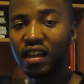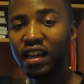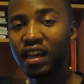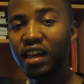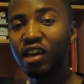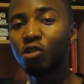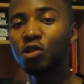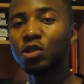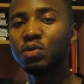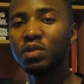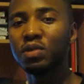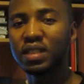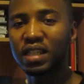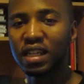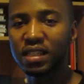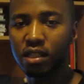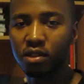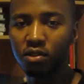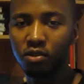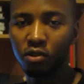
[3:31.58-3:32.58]
else
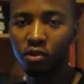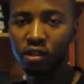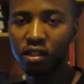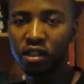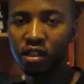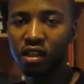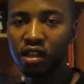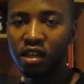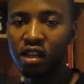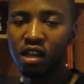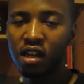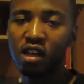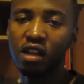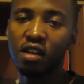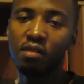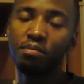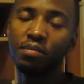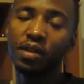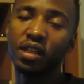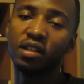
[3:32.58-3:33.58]
besides a thought,
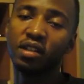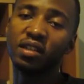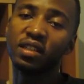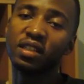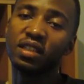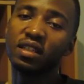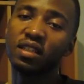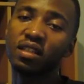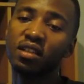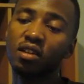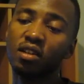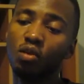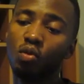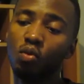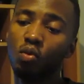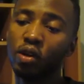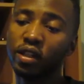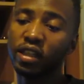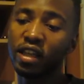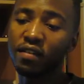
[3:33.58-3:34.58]
because
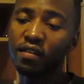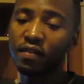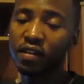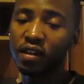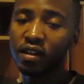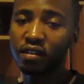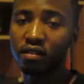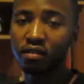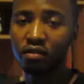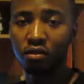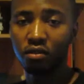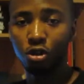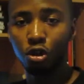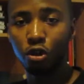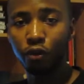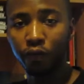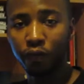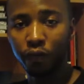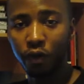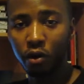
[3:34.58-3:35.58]
whatever you
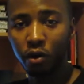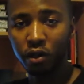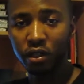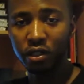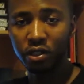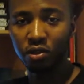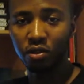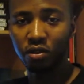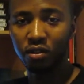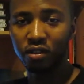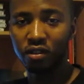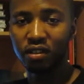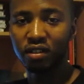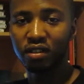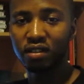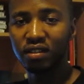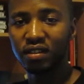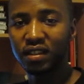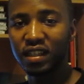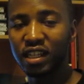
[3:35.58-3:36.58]
focus on,
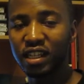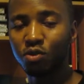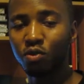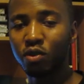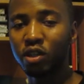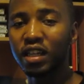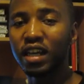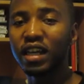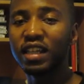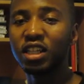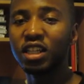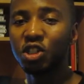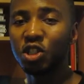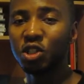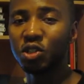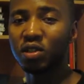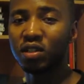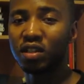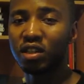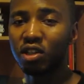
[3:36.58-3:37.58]
that's where your energy
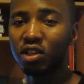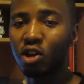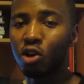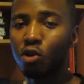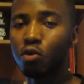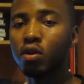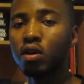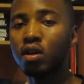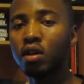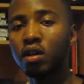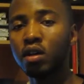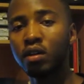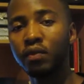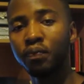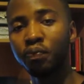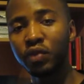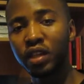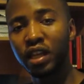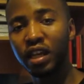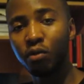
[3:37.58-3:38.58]
is going to go.
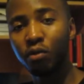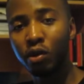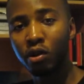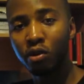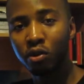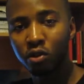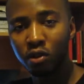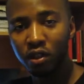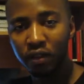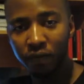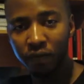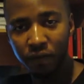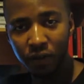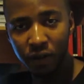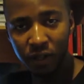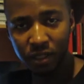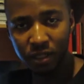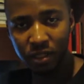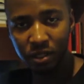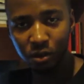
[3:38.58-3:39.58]
And we all know the
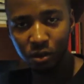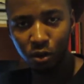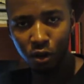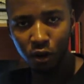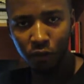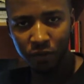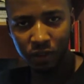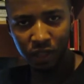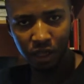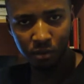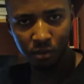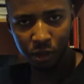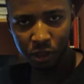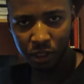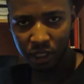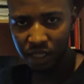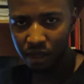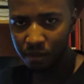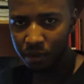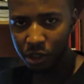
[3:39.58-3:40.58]
first law of
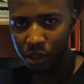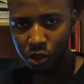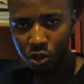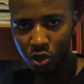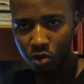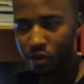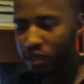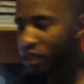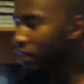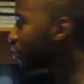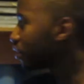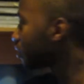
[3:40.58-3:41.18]
thermodynamics, don't we?